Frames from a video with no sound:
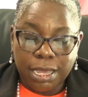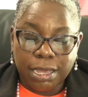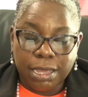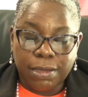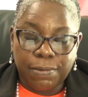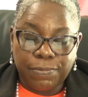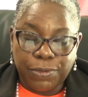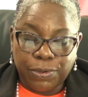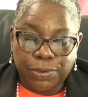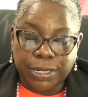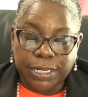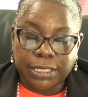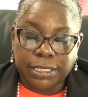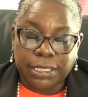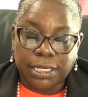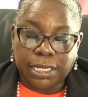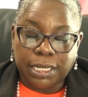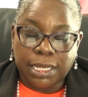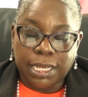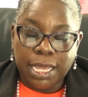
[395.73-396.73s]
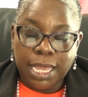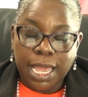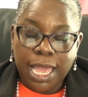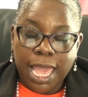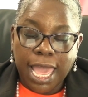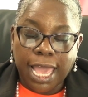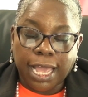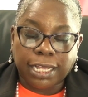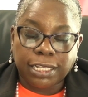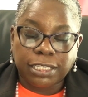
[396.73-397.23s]
community
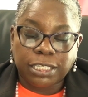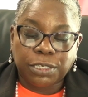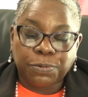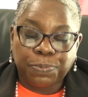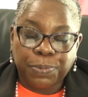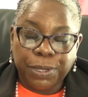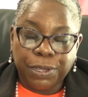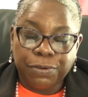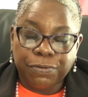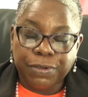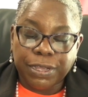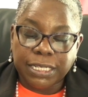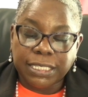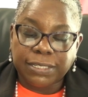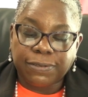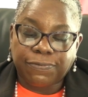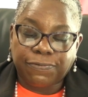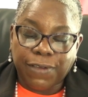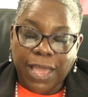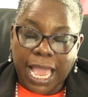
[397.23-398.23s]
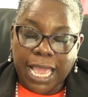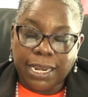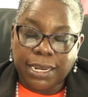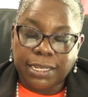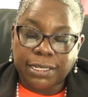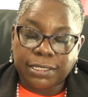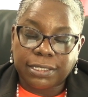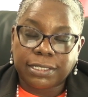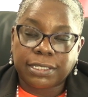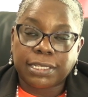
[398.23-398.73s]
experience
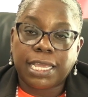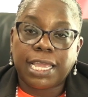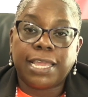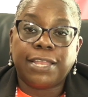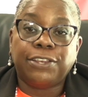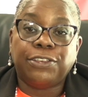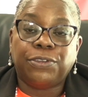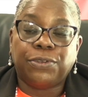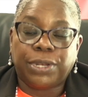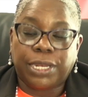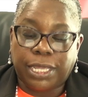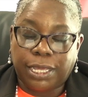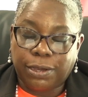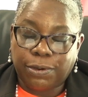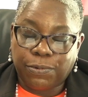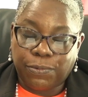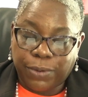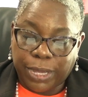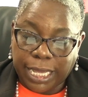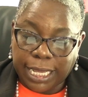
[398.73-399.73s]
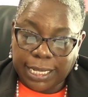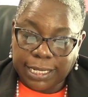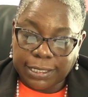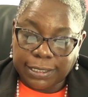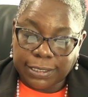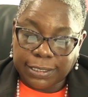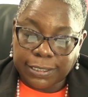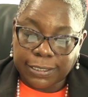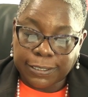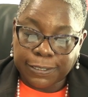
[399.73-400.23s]
violence in unique
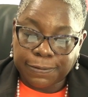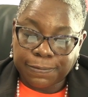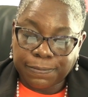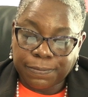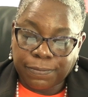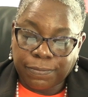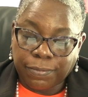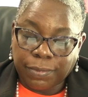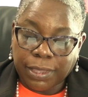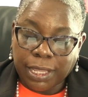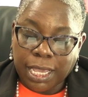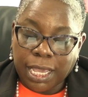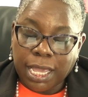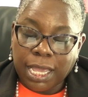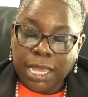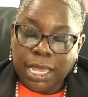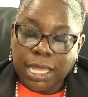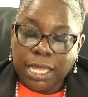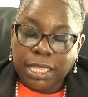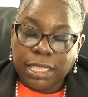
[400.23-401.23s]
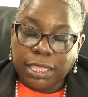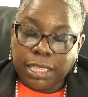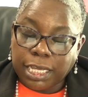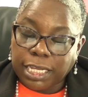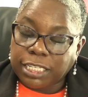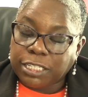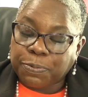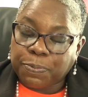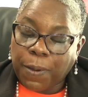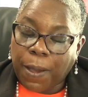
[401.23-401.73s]
ways.
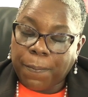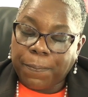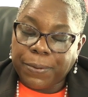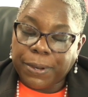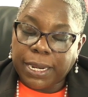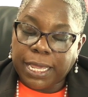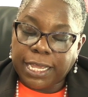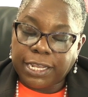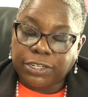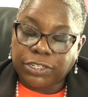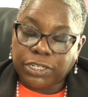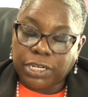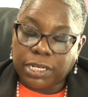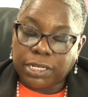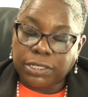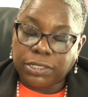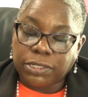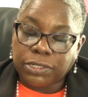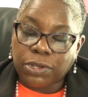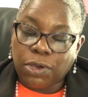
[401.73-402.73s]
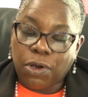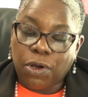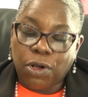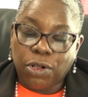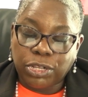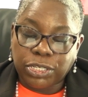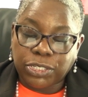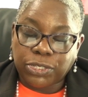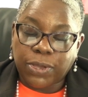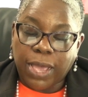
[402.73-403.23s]
These populations
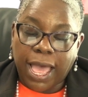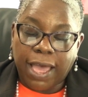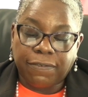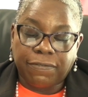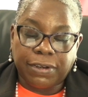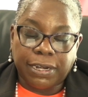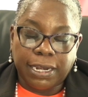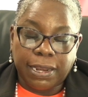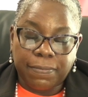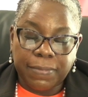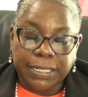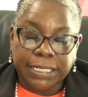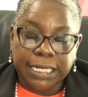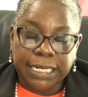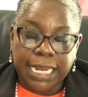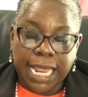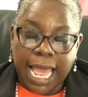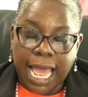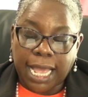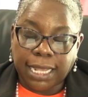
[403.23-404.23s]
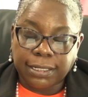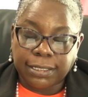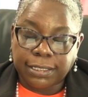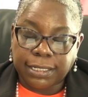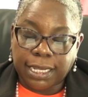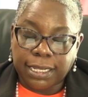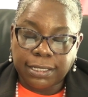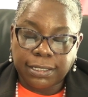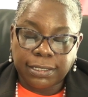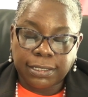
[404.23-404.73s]
also have limited
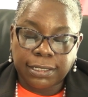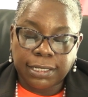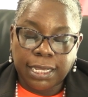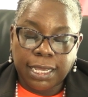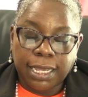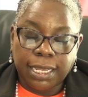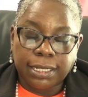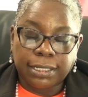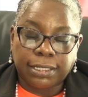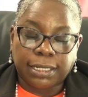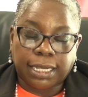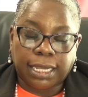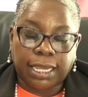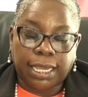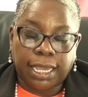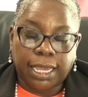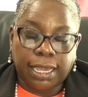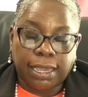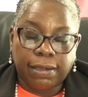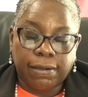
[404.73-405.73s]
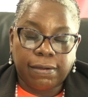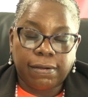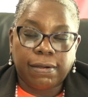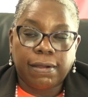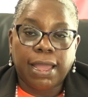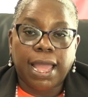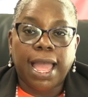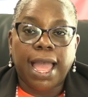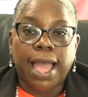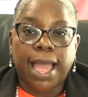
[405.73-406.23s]
access to
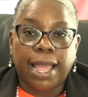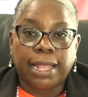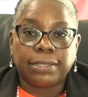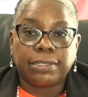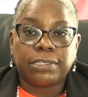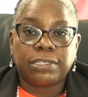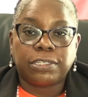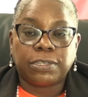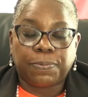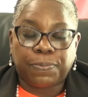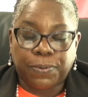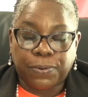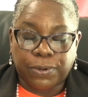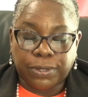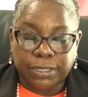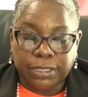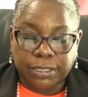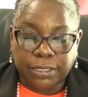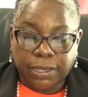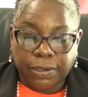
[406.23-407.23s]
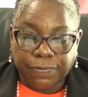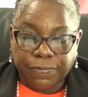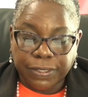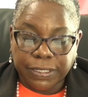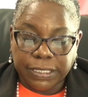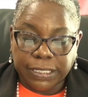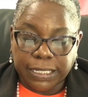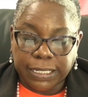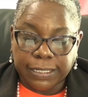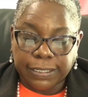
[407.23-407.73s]
care and support
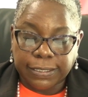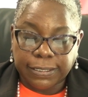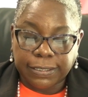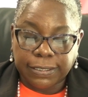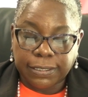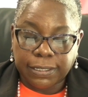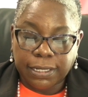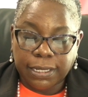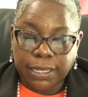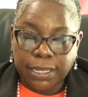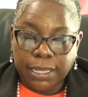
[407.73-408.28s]
services.